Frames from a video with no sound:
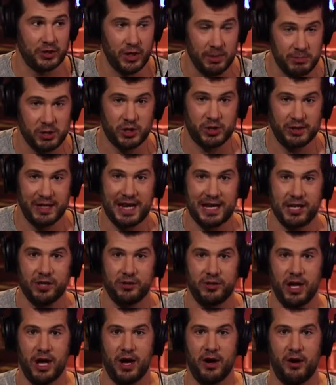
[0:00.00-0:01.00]
So I'm just letting
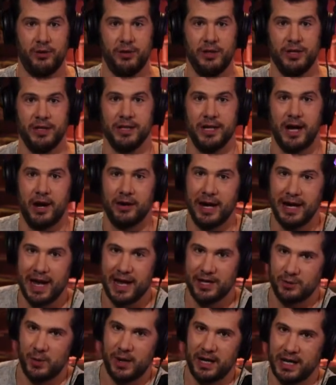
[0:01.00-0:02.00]
you know. All right. I
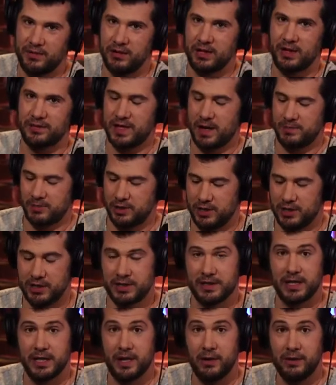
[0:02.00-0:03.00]
just wanted to give you enough time so you
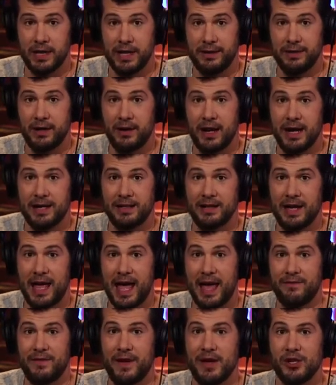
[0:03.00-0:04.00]
could see it. Okay. All right.
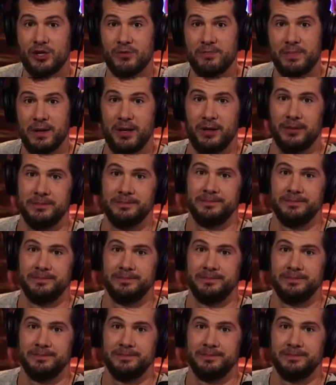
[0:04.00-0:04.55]
Half Asian Bill.